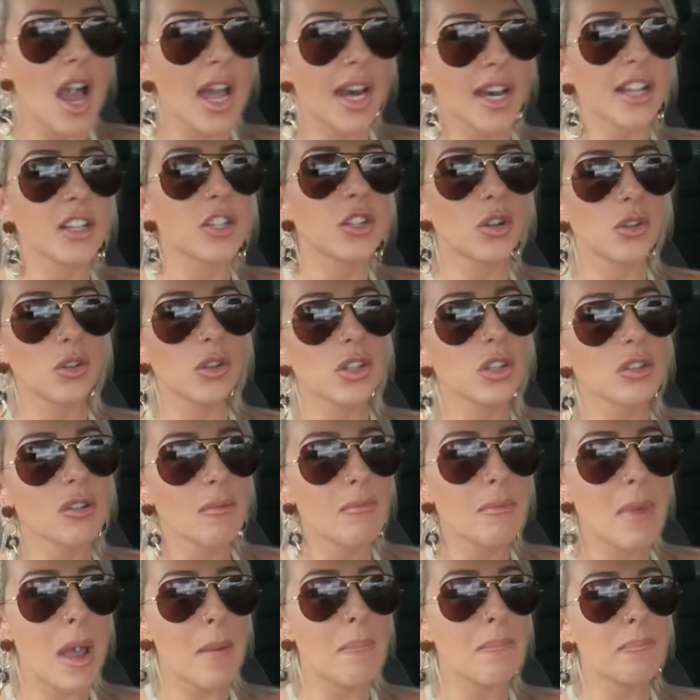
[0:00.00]
And I just
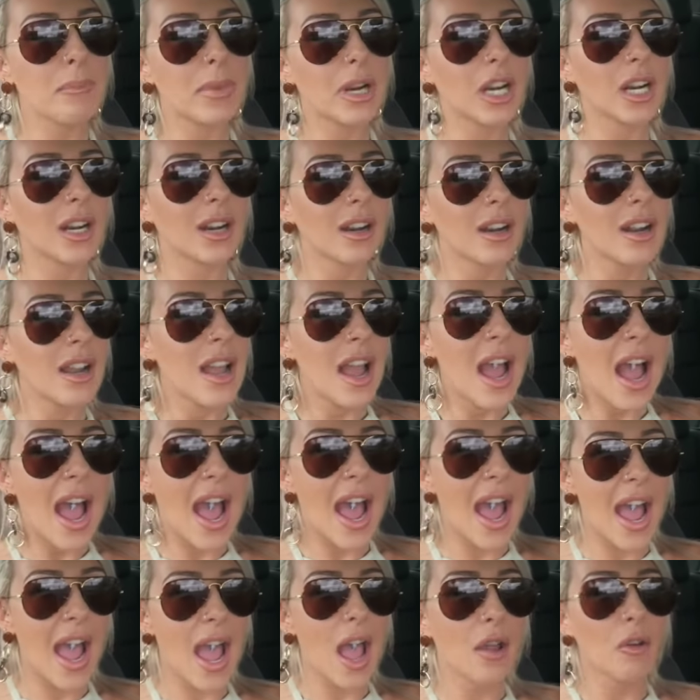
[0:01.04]
remember
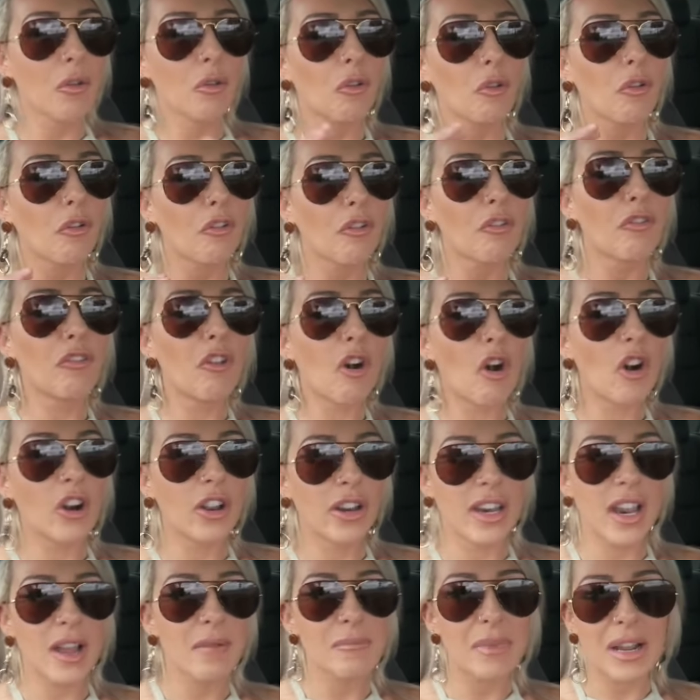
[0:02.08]
how
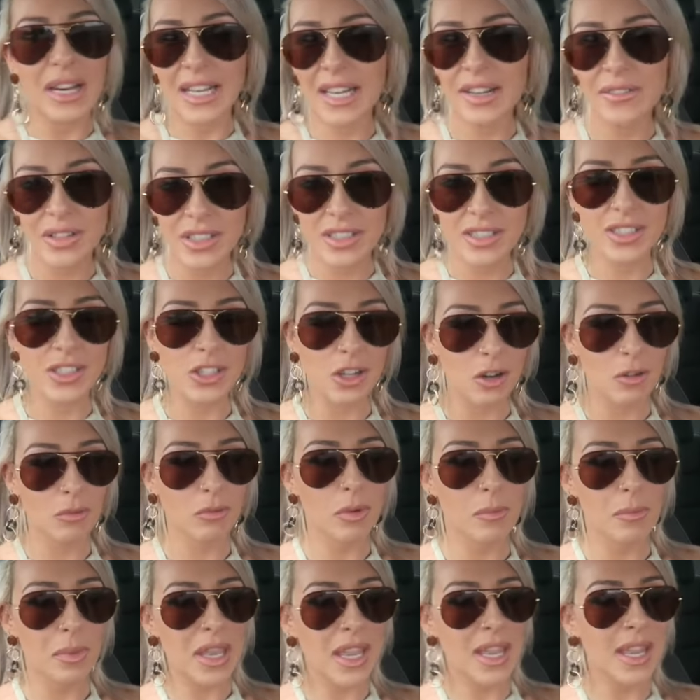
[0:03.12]
fun my leave-in cert
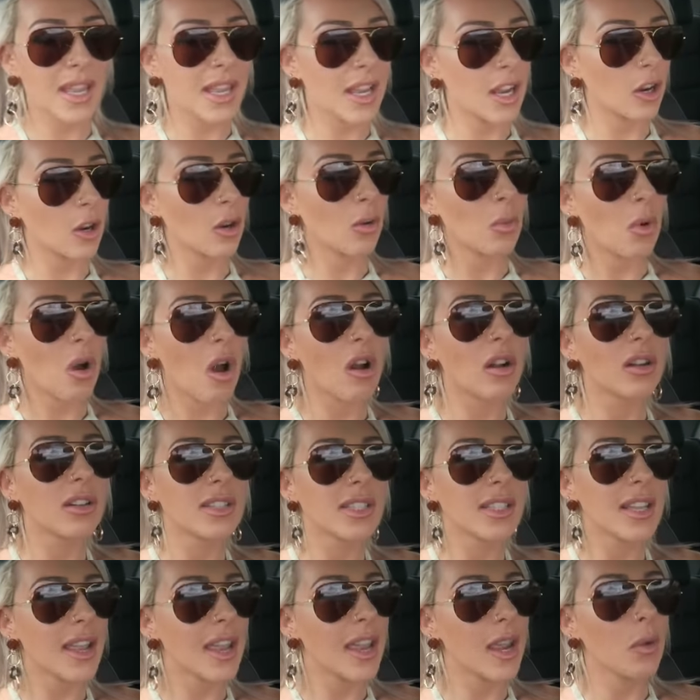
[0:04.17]
repeat year was.
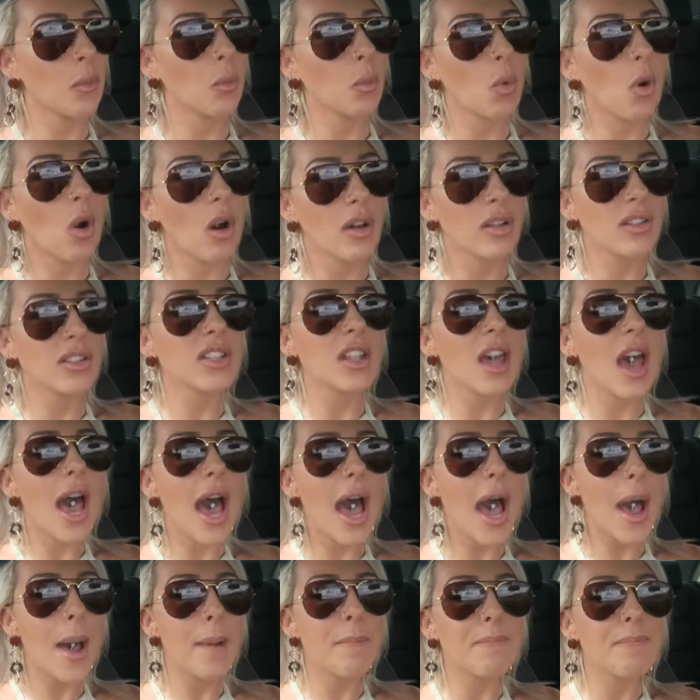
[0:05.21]
It was
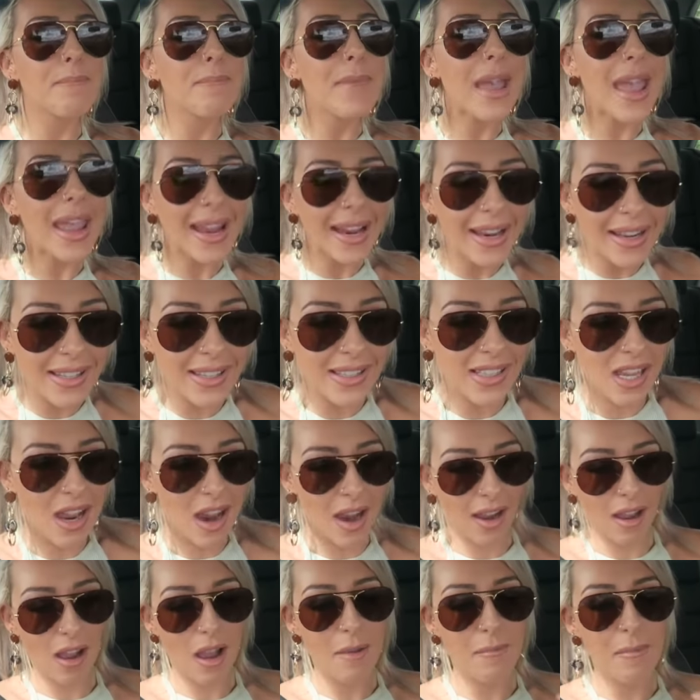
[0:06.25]

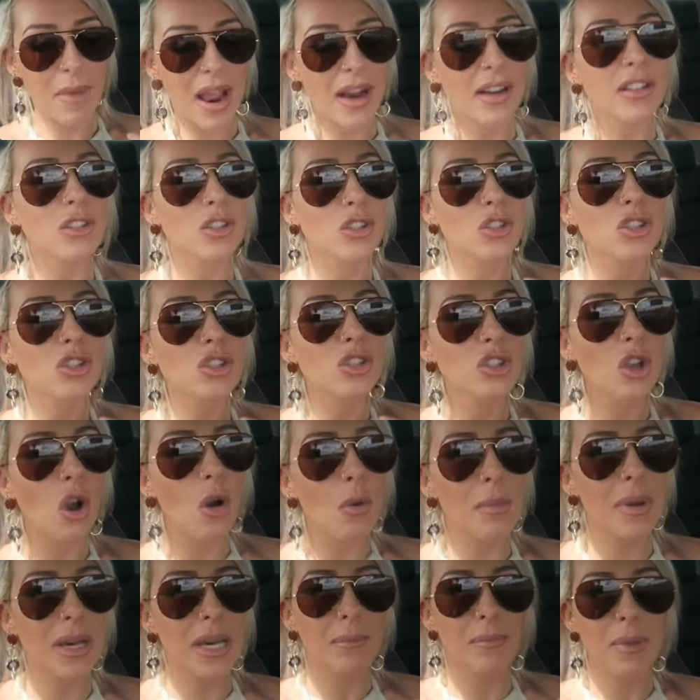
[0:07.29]
amazing. I met
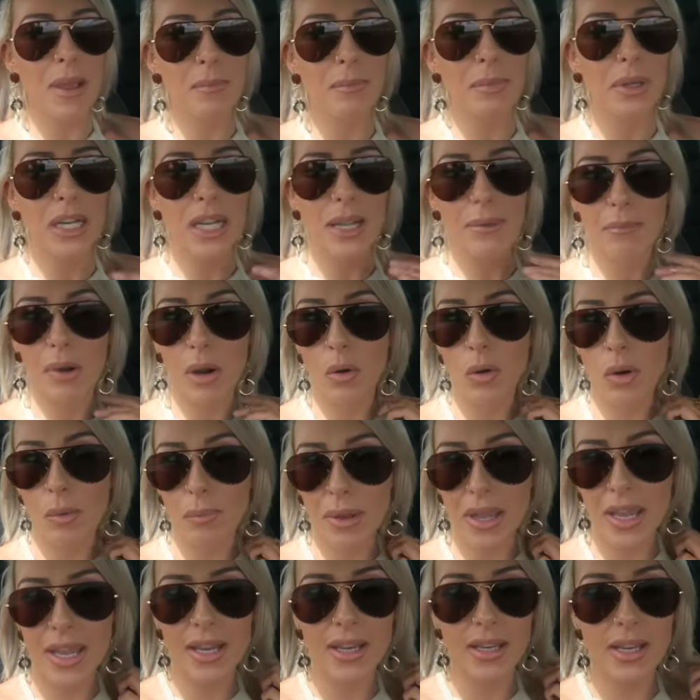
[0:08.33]
so many people in my
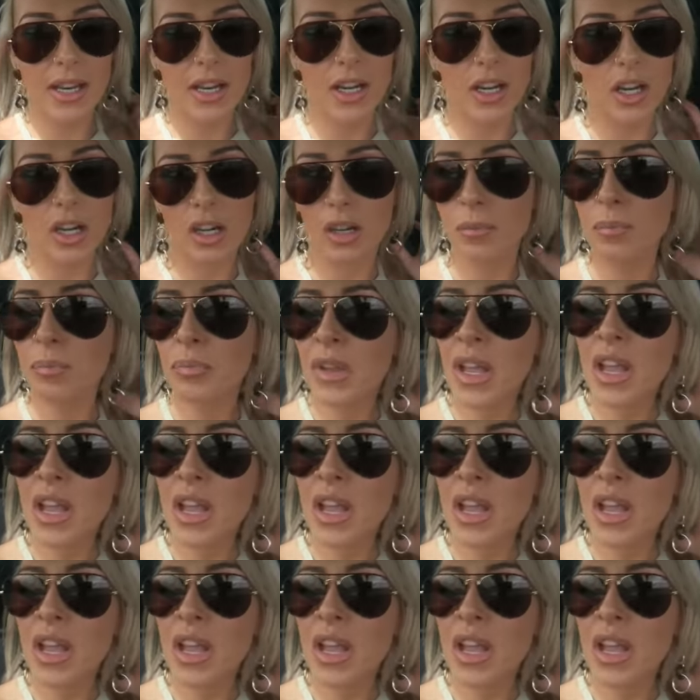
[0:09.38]
repeat year.